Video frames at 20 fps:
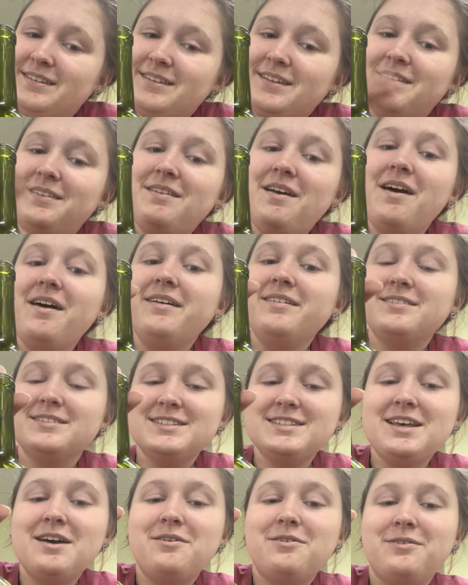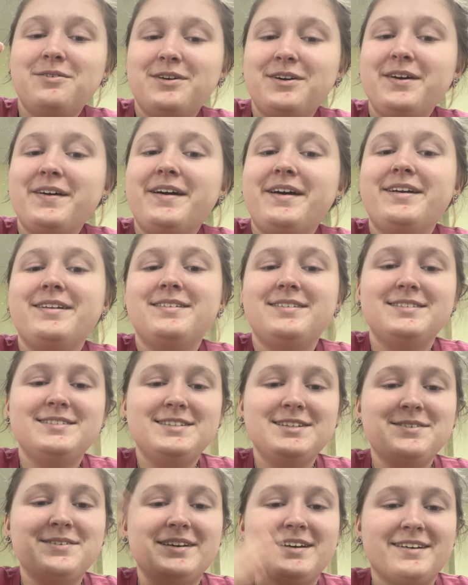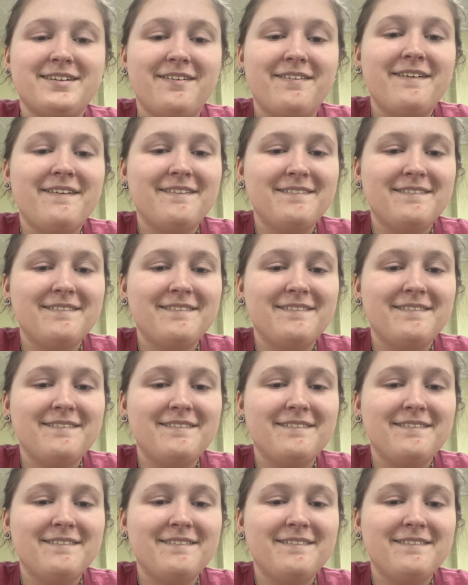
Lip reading: not so good doing